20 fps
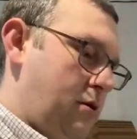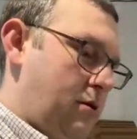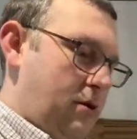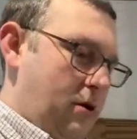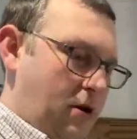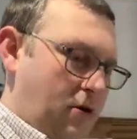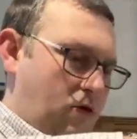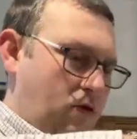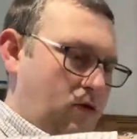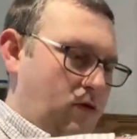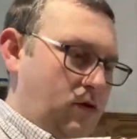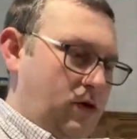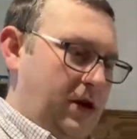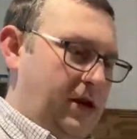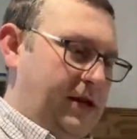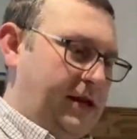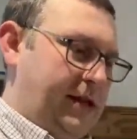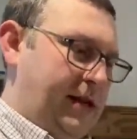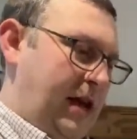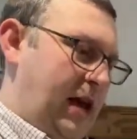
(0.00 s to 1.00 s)
Oh, this
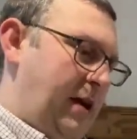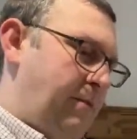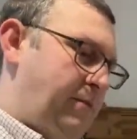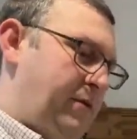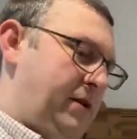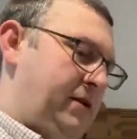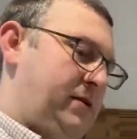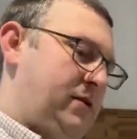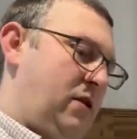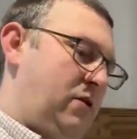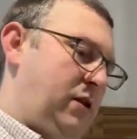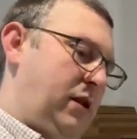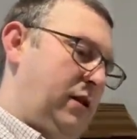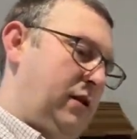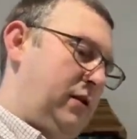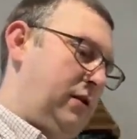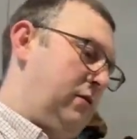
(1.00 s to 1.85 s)
tape that's on it.